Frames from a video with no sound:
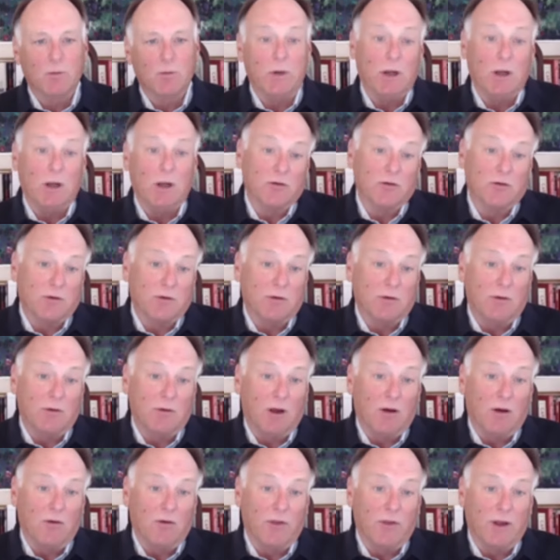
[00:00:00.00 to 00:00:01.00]
We also
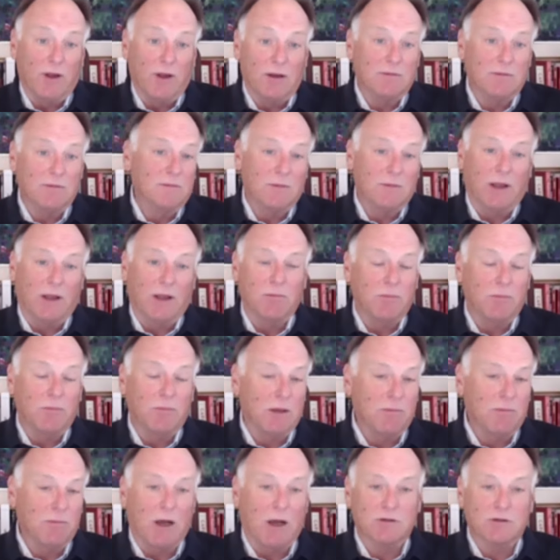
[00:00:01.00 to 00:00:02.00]
know that like
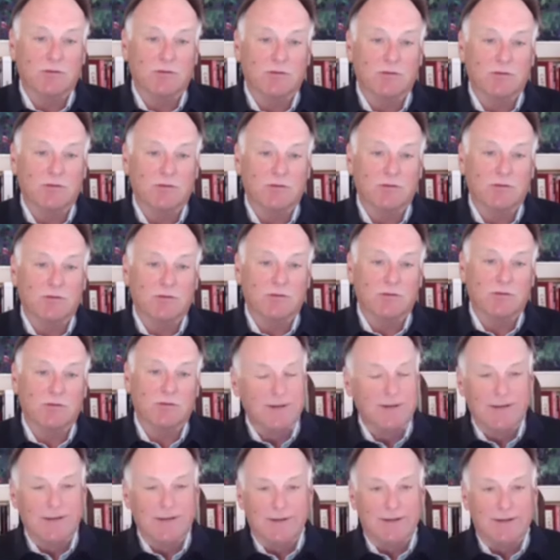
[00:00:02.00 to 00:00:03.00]
big box retail,
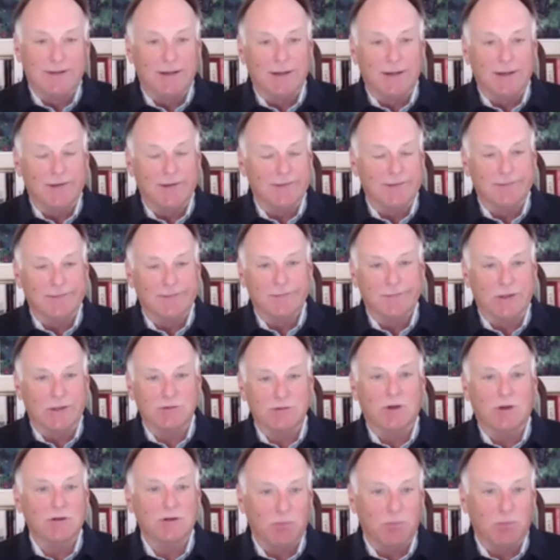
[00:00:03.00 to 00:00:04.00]

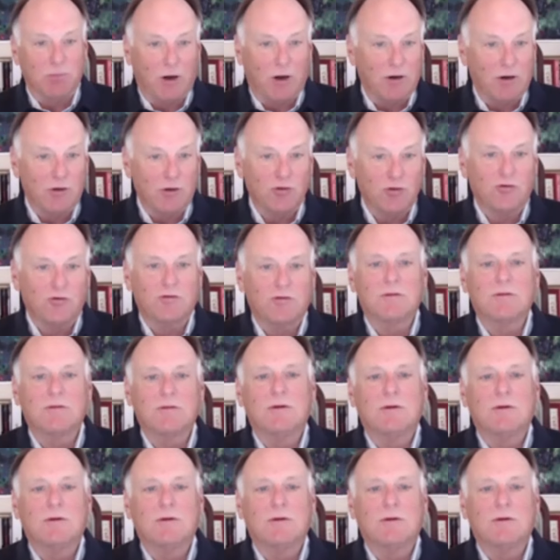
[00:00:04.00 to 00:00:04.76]
restaurants, bars,